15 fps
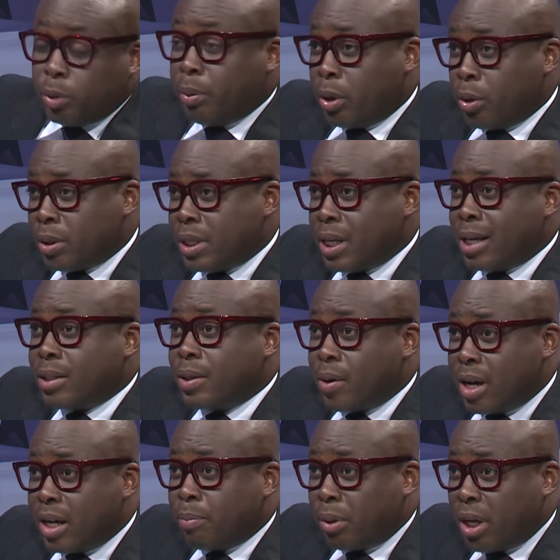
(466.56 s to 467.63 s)
because he has
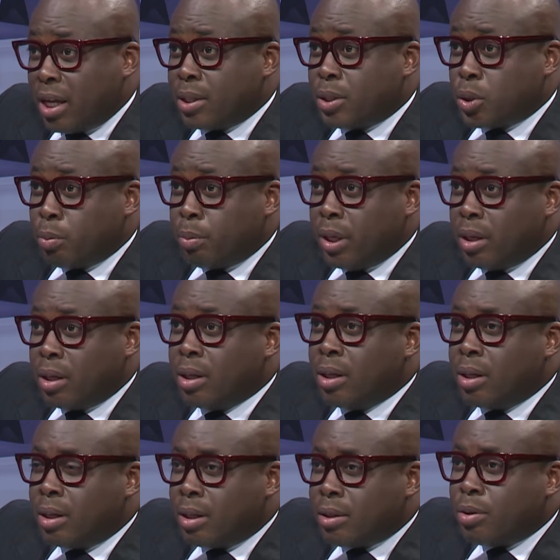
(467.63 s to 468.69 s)
grand plans, should be
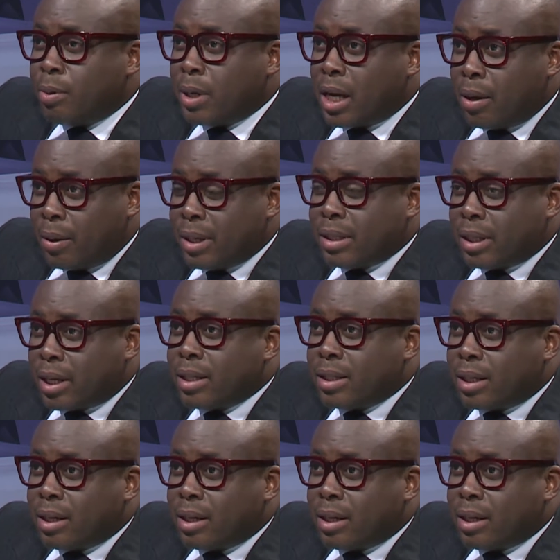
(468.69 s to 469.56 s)
allowed a second term?